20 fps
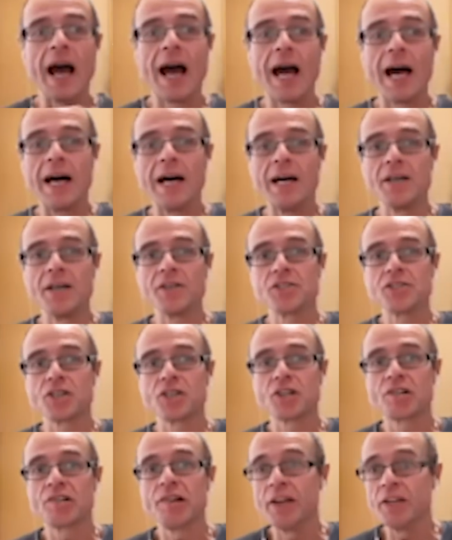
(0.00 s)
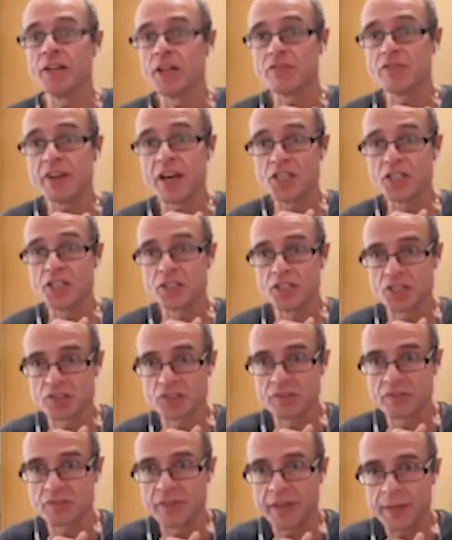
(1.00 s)
as craniofacial
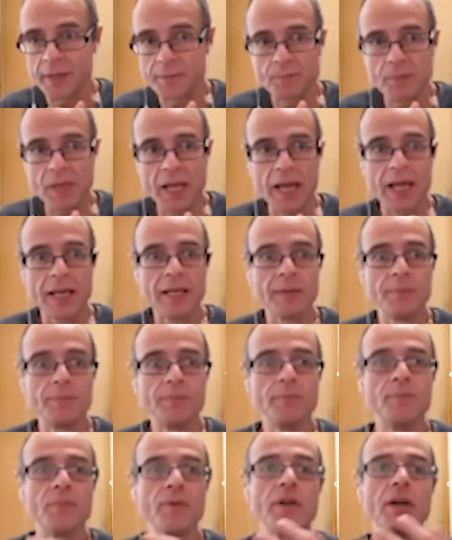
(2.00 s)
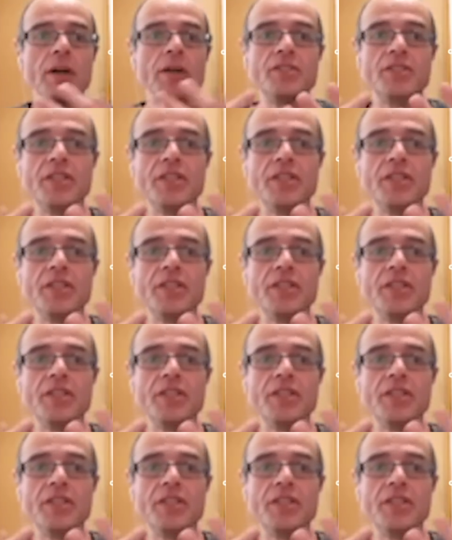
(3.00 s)
dystrophy um,